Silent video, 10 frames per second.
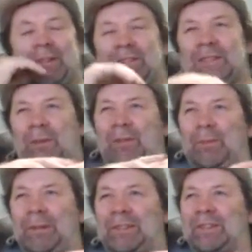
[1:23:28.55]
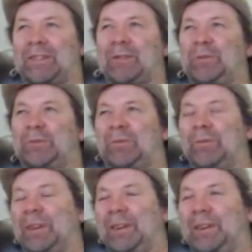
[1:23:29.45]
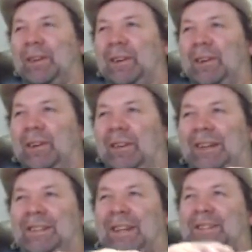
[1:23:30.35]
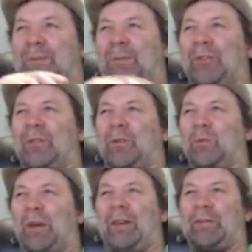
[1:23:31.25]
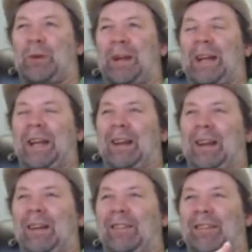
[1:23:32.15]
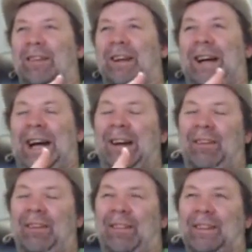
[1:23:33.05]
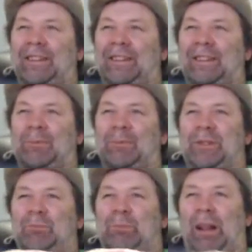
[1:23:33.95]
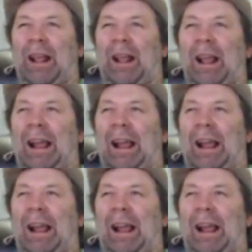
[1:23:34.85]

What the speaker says: Some of them, it's just too, like you say, it's almost too left wingy, and I don't know. It just seemed too blah.